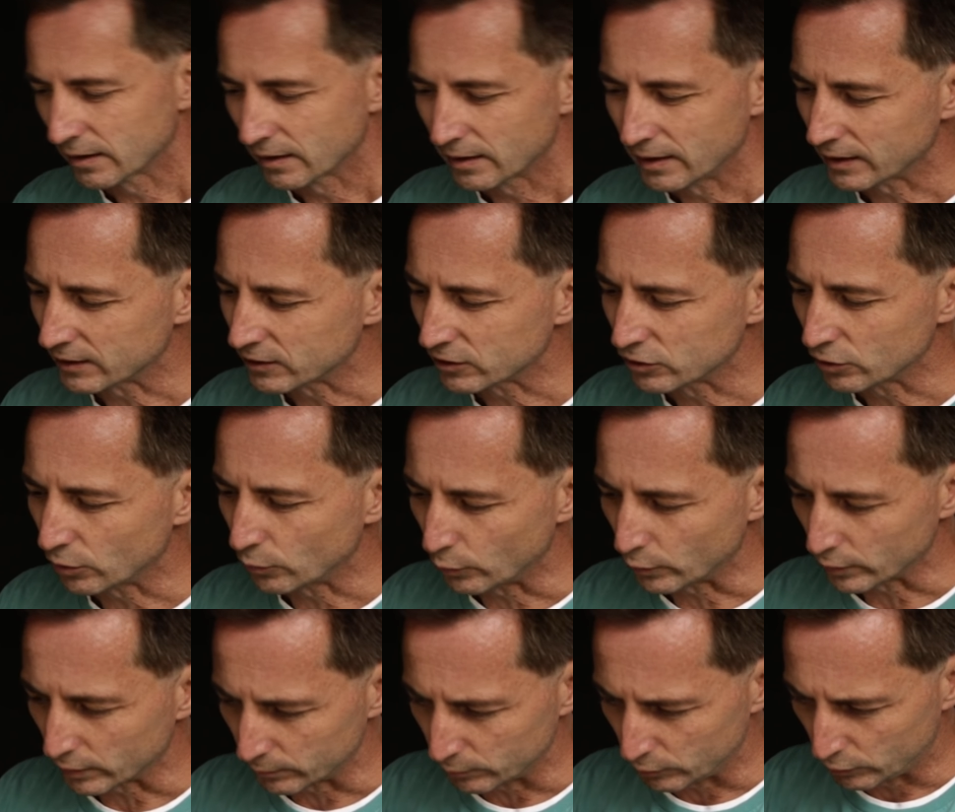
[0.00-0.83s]
That's not
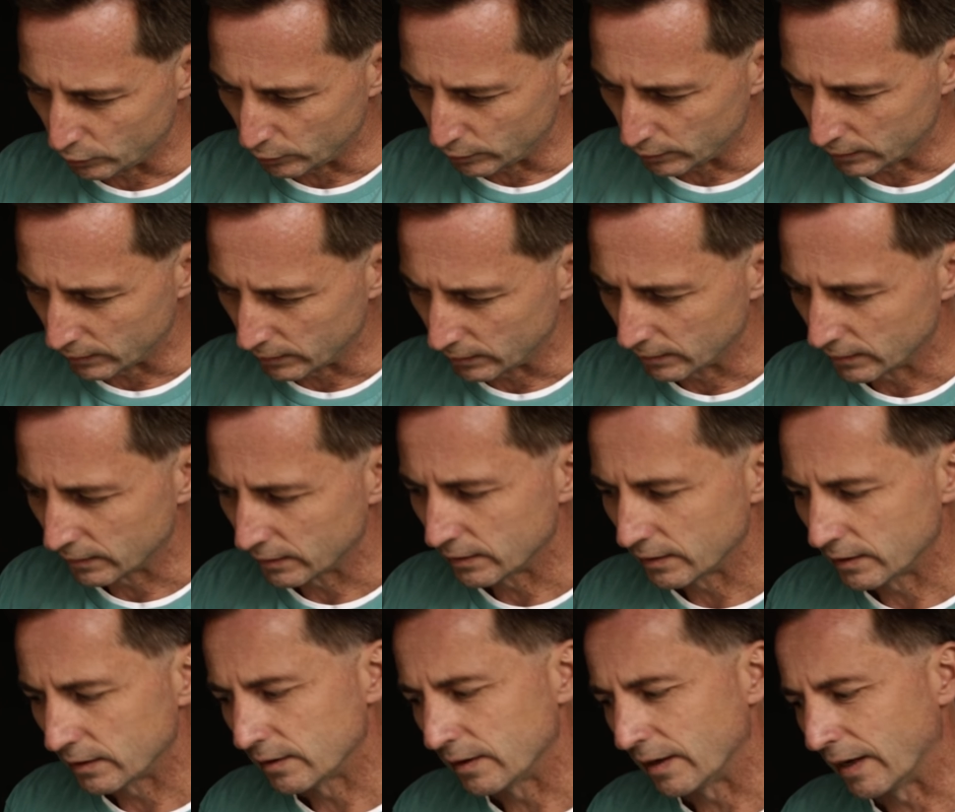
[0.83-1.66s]
what I'm doing
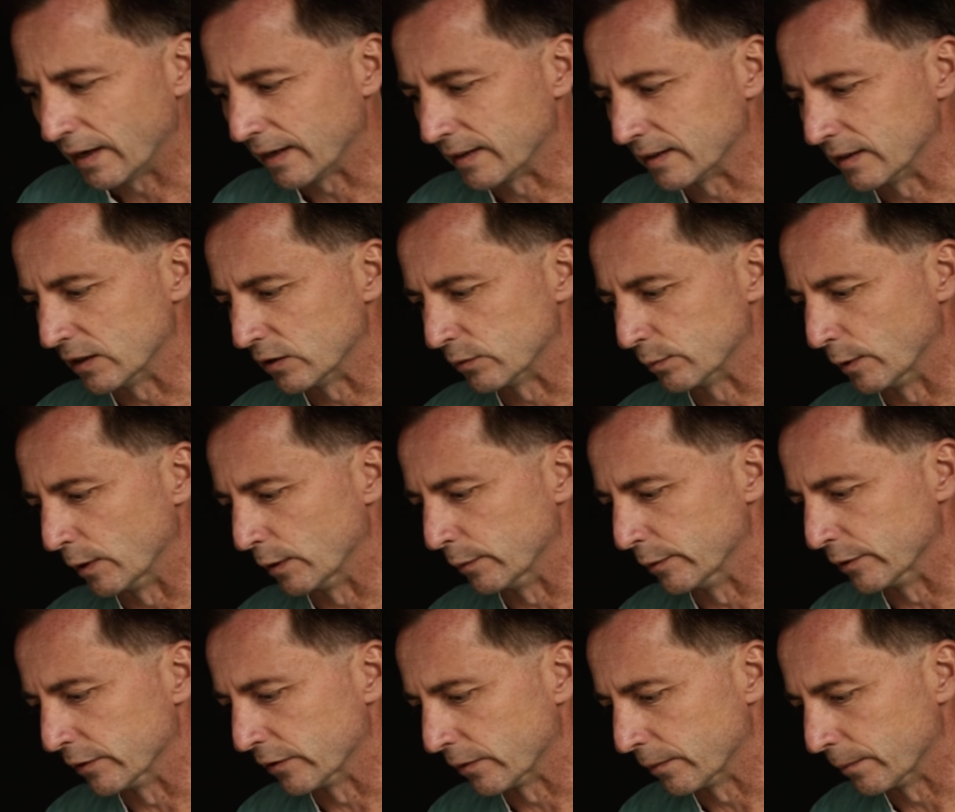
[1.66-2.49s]
at this
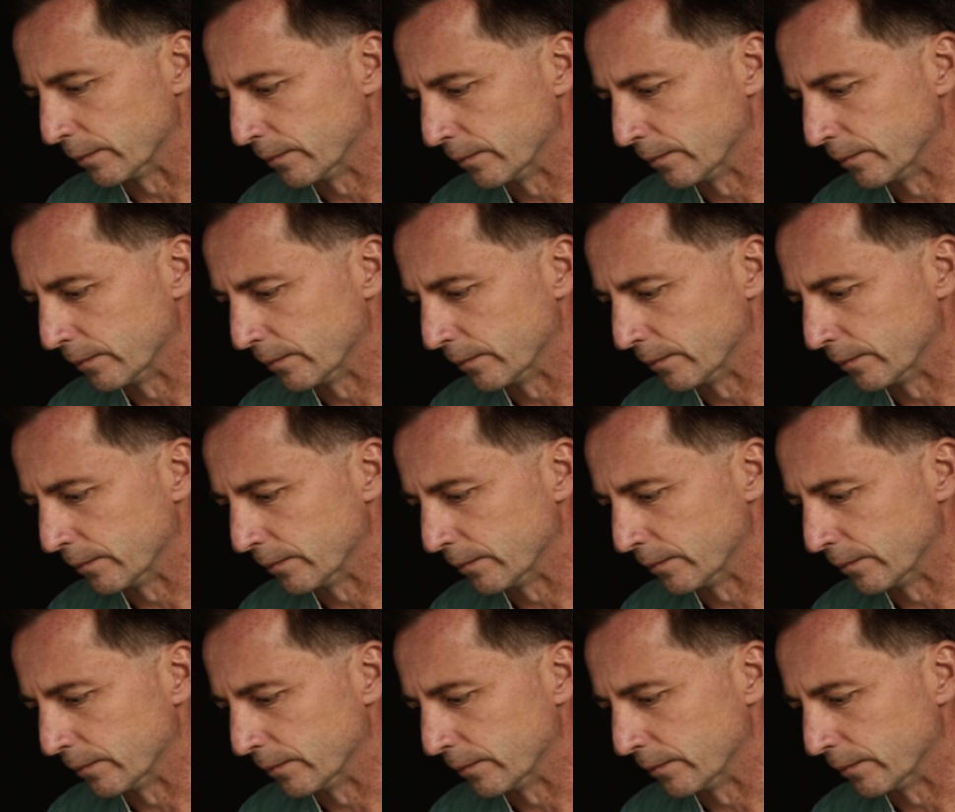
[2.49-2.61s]
moment.